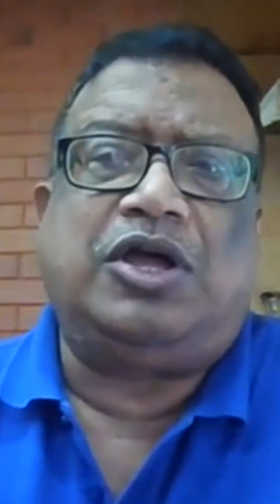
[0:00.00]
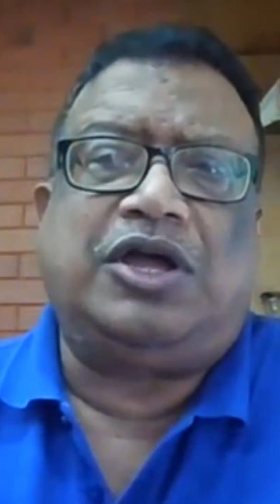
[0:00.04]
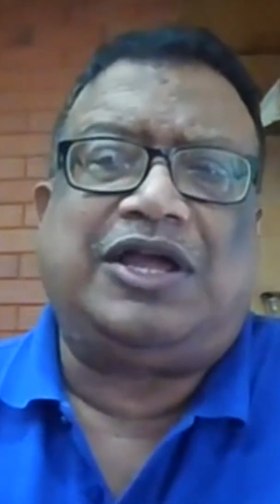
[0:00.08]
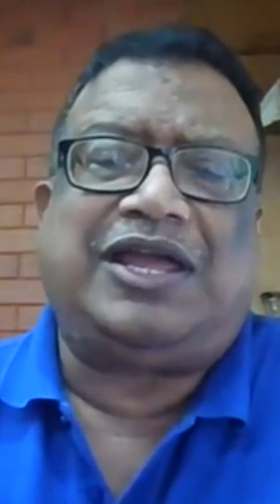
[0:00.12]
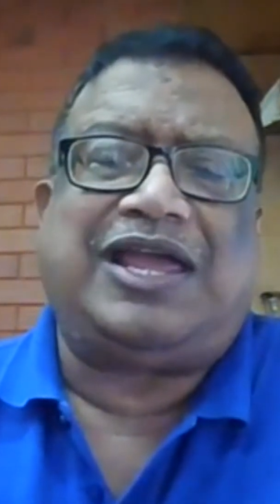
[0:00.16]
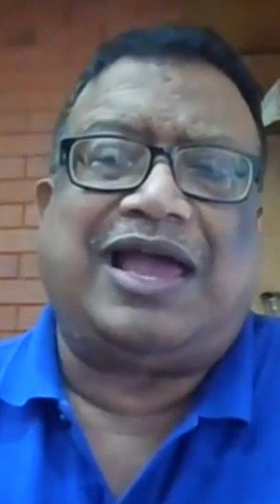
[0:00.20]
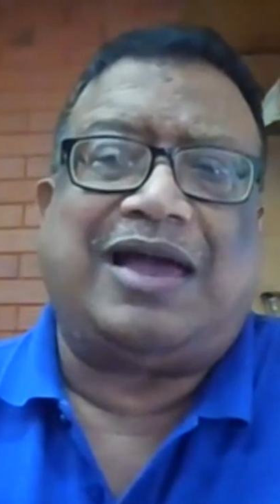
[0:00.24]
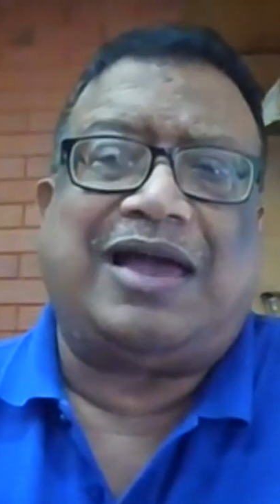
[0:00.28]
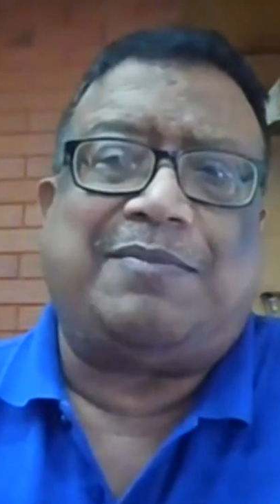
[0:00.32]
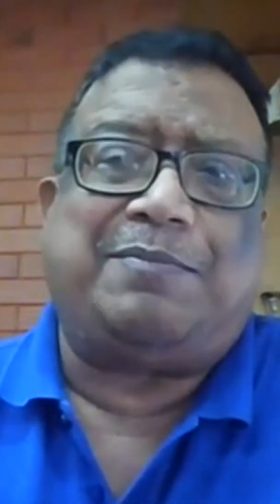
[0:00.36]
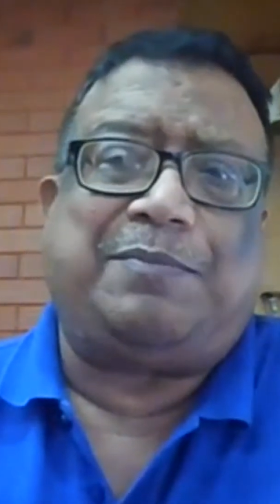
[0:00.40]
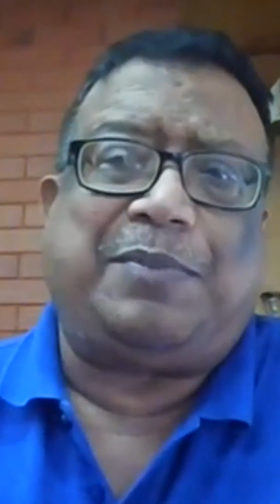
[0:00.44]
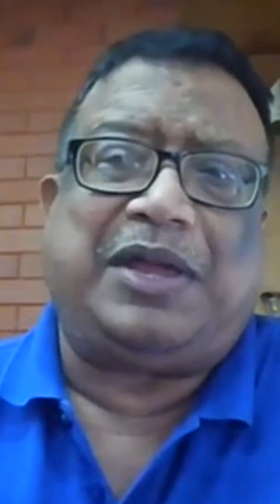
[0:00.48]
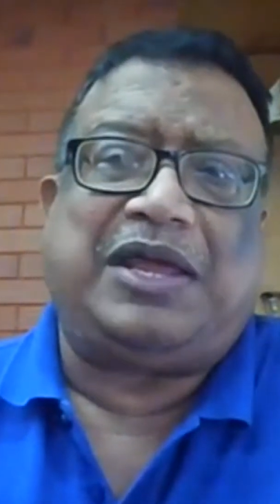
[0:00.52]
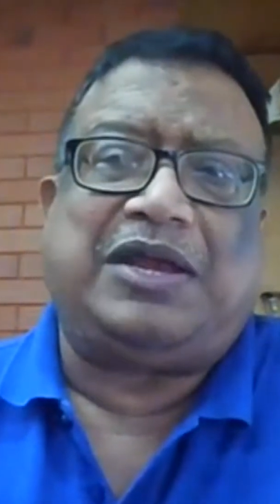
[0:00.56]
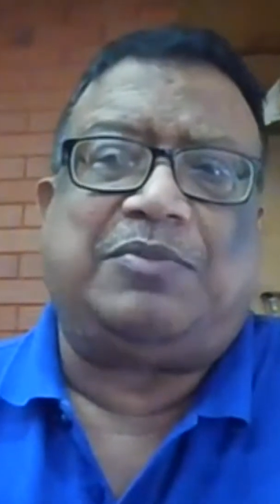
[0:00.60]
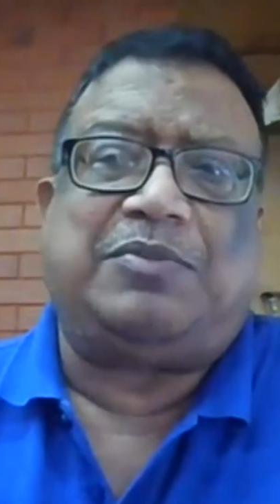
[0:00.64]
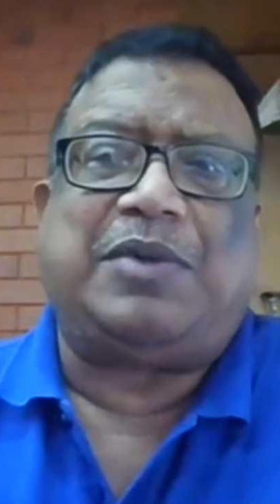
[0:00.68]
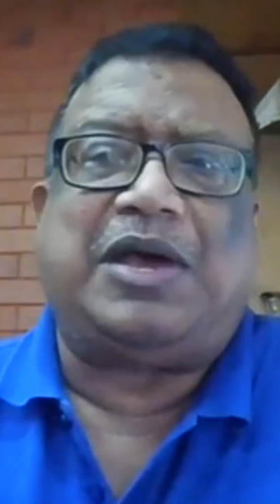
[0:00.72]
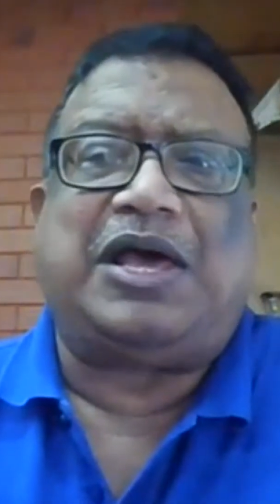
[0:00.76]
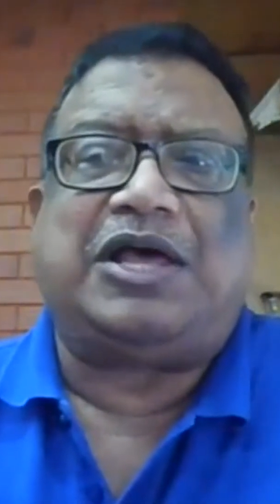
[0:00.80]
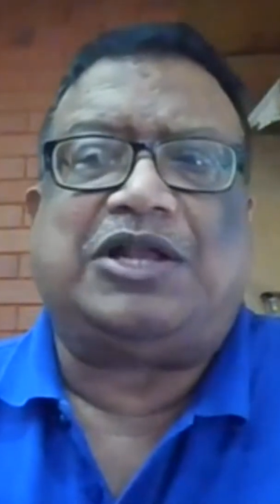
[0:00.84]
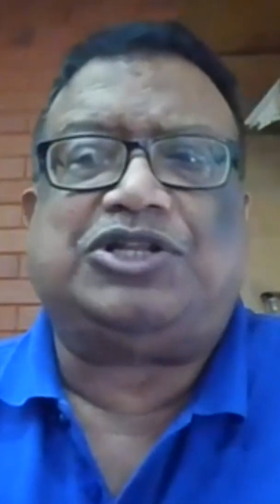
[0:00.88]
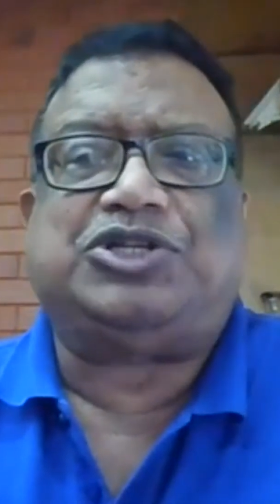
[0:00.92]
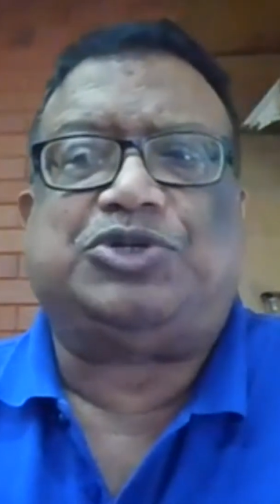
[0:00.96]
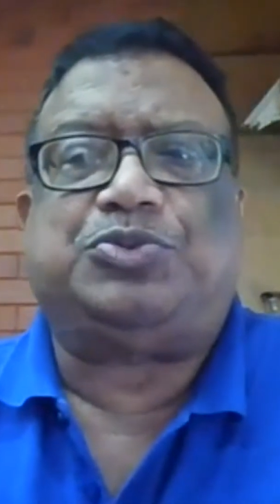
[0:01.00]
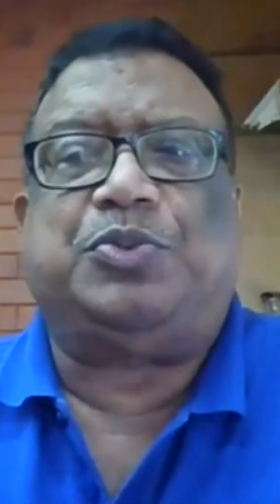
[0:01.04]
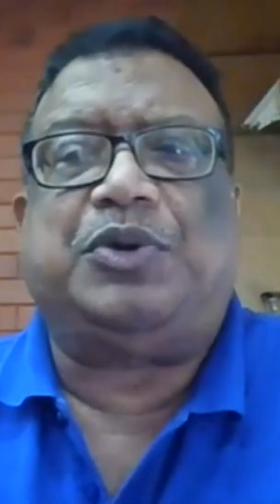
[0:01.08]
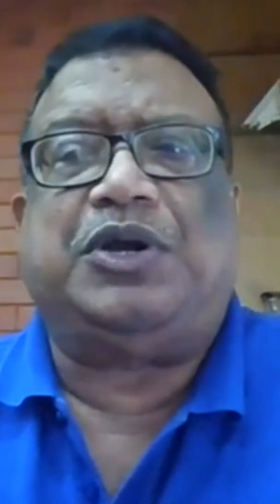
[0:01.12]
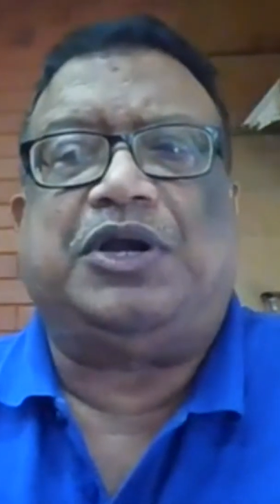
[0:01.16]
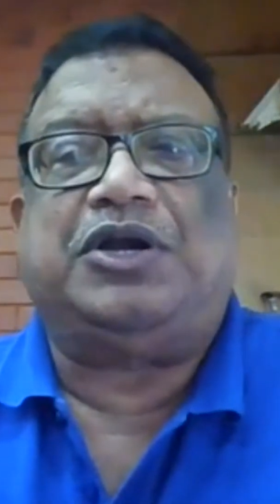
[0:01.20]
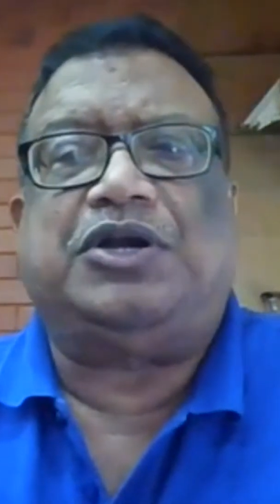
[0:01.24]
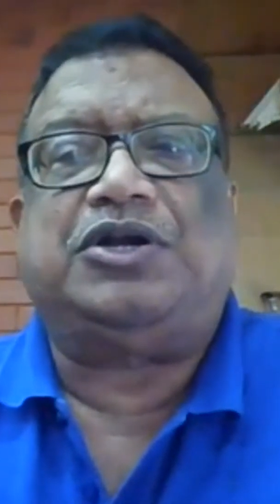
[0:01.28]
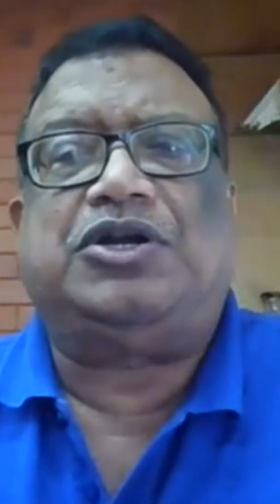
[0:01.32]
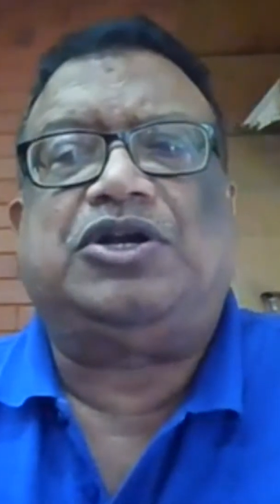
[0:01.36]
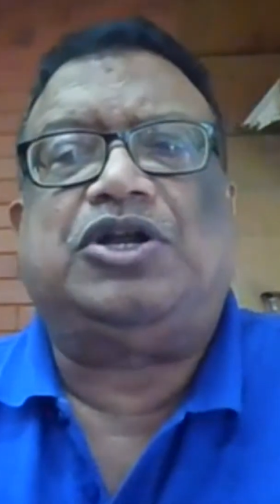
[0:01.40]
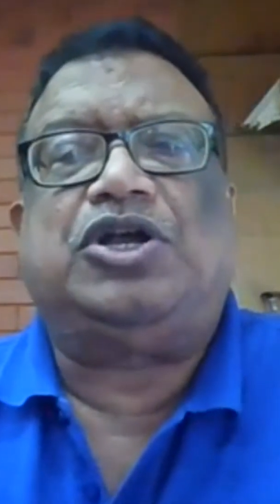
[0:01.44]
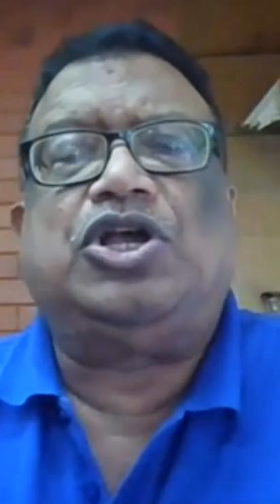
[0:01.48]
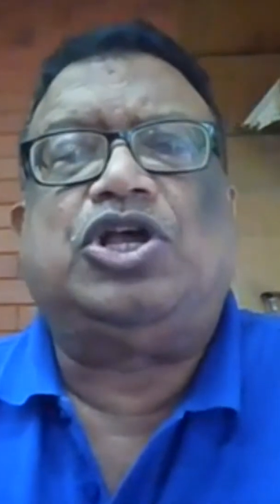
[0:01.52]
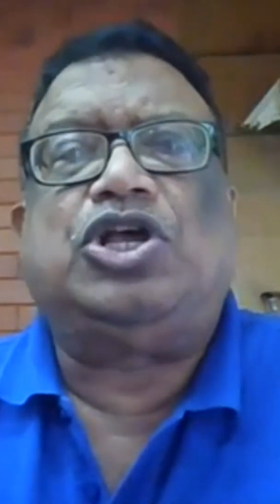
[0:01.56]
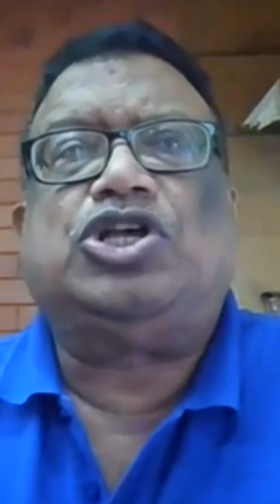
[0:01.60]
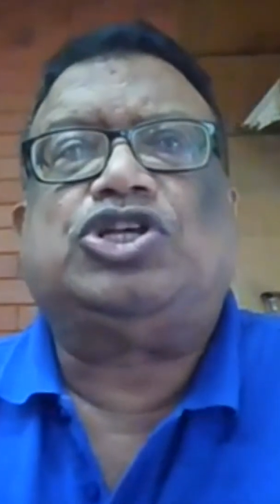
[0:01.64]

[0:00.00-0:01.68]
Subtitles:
campaign management.